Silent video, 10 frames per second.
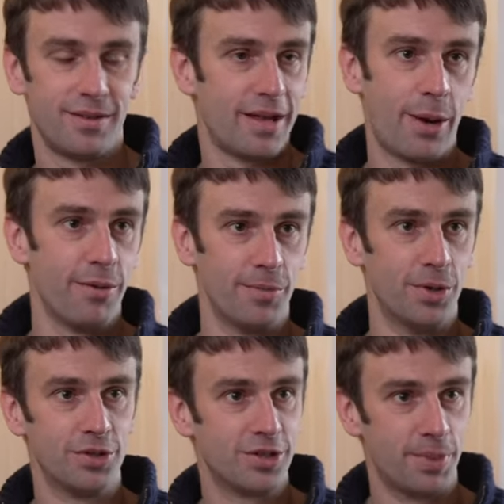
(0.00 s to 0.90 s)
however
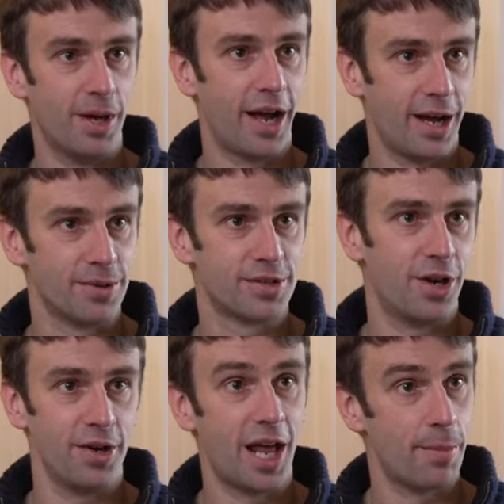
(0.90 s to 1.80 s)
much per house
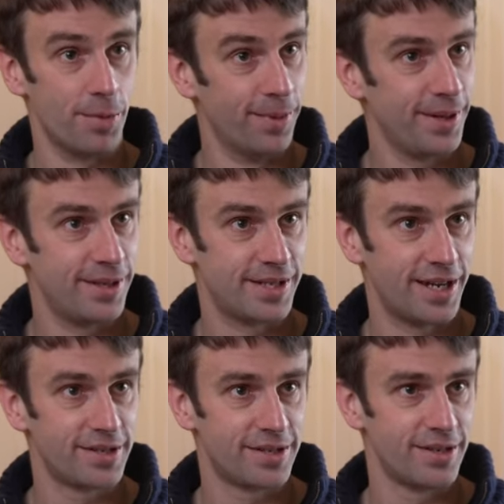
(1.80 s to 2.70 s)
on an air permeability
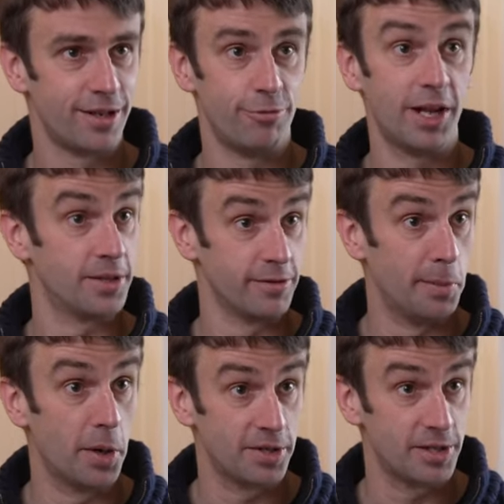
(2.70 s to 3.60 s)
test, relatively
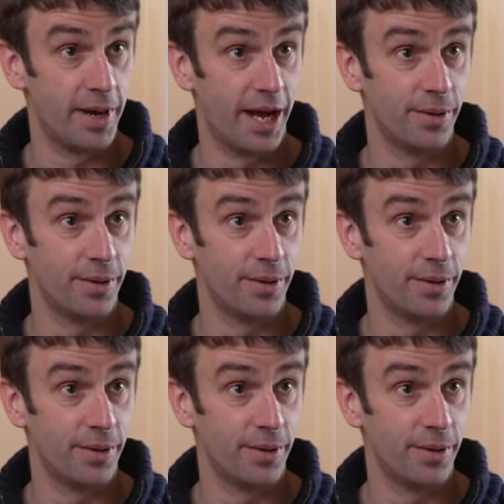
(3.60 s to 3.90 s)
modest amount.